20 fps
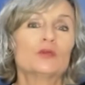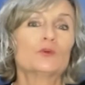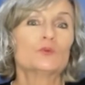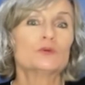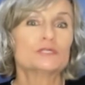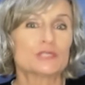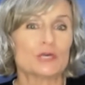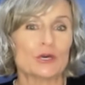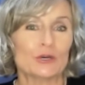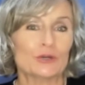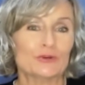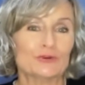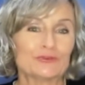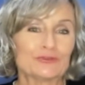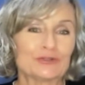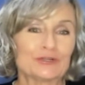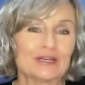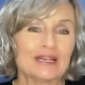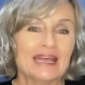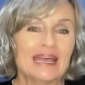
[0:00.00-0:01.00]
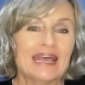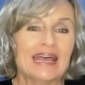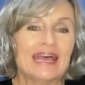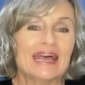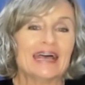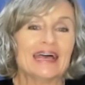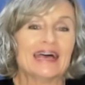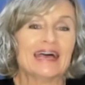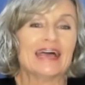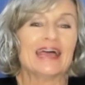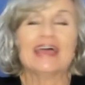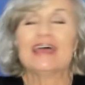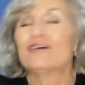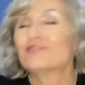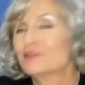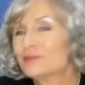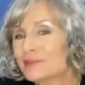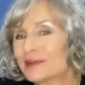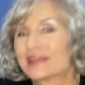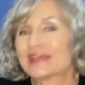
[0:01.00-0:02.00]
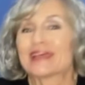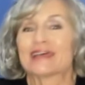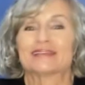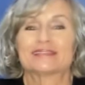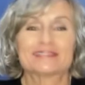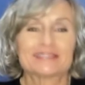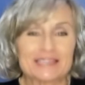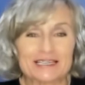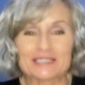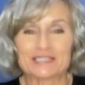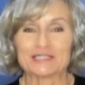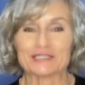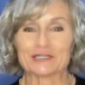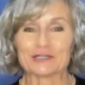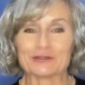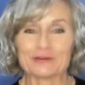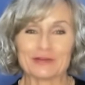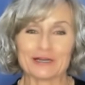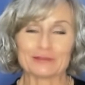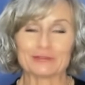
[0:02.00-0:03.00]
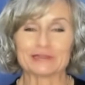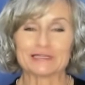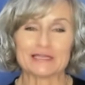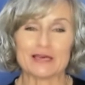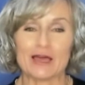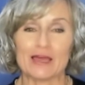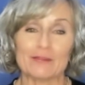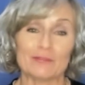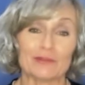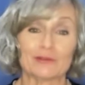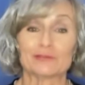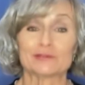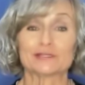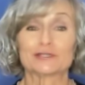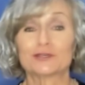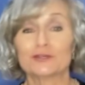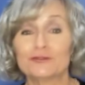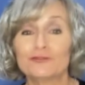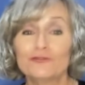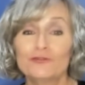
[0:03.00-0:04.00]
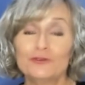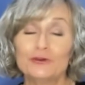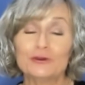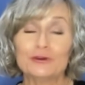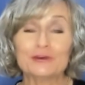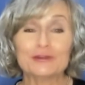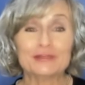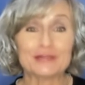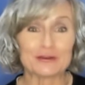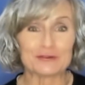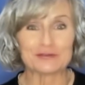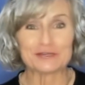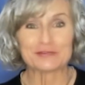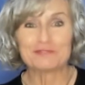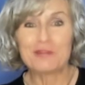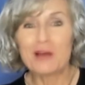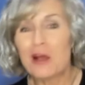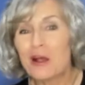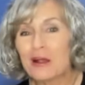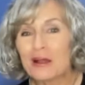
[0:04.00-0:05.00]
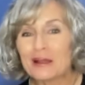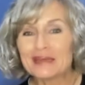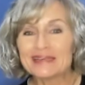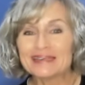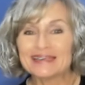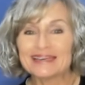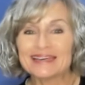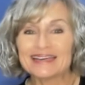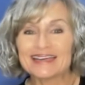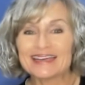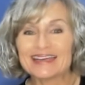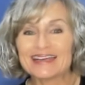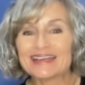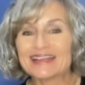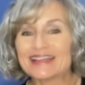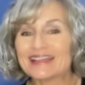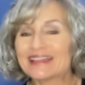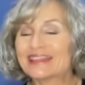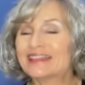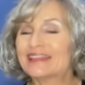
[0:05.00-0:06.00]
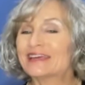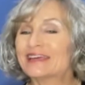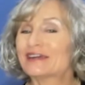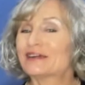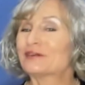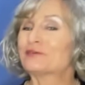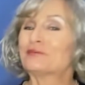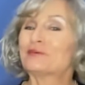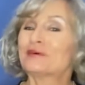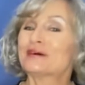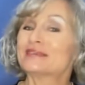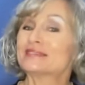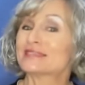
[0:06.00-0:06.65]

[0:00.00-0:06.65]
was over, everybody had such an incredible time. There was good food, there was partying, there was